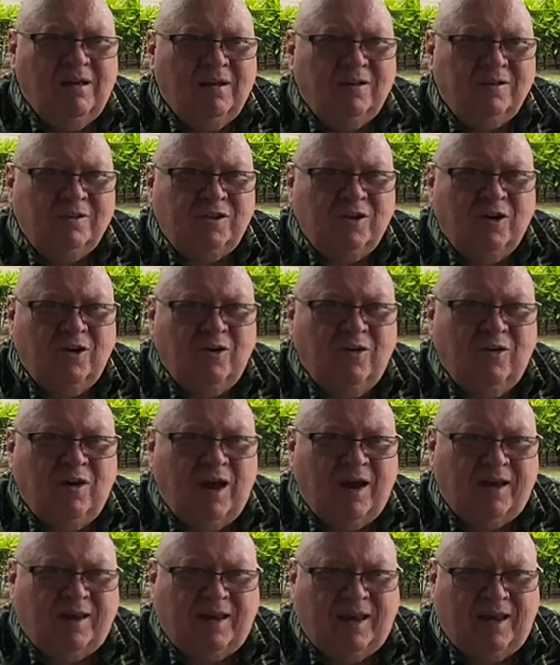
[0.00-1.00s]
So
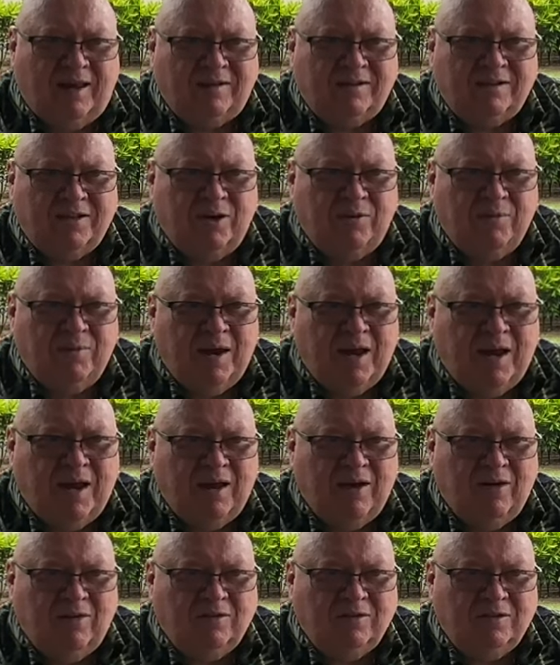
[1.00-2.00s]
I can't sell my
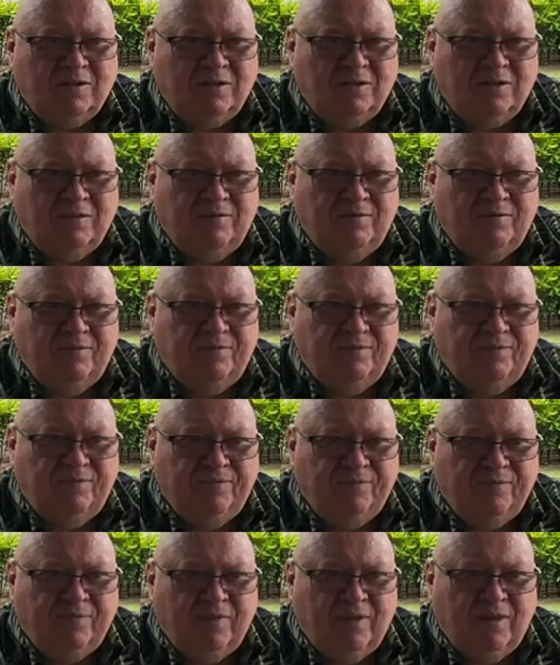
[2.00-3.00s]
house.
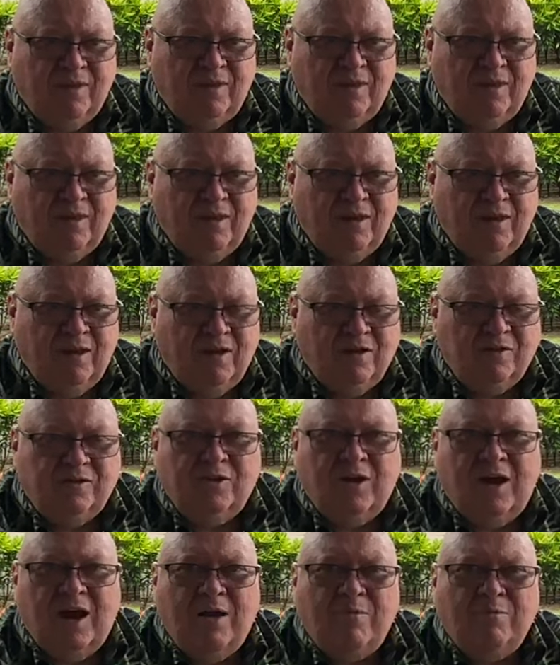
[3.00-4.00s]

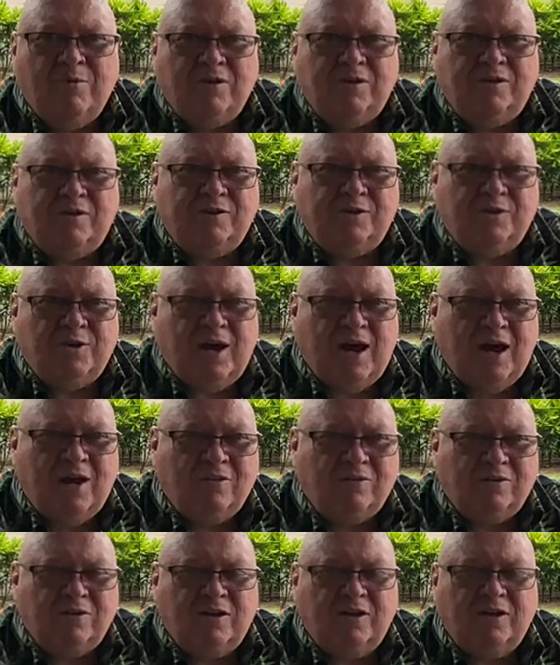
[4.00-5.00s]
So how much is your
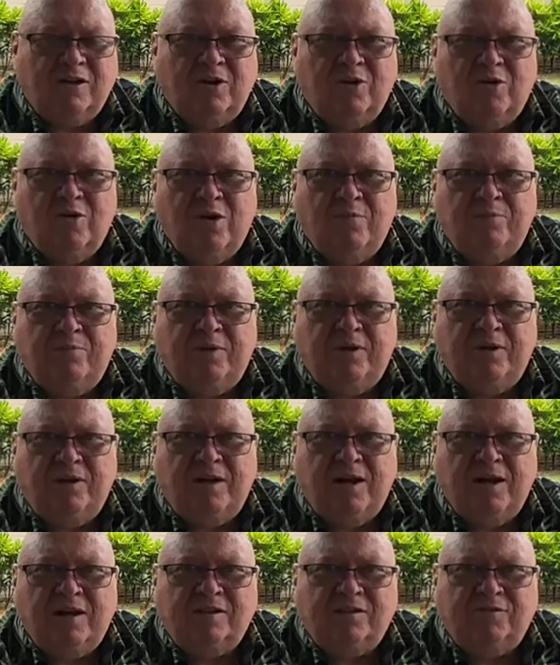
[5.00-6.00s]
house going to go up in the
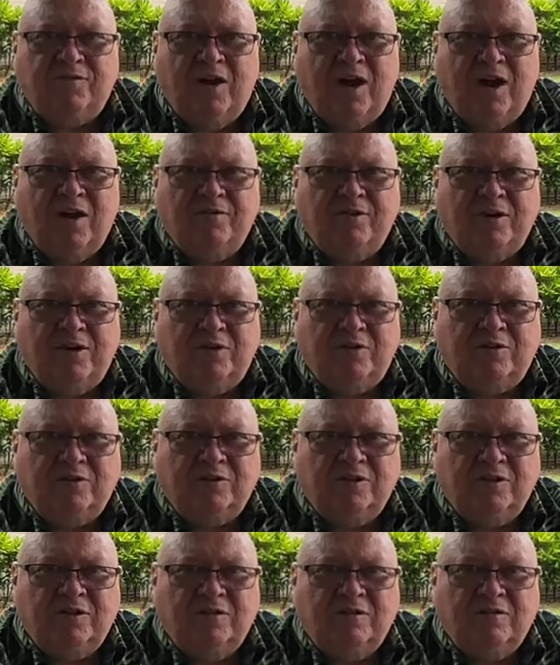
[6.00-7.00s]
next 5 years?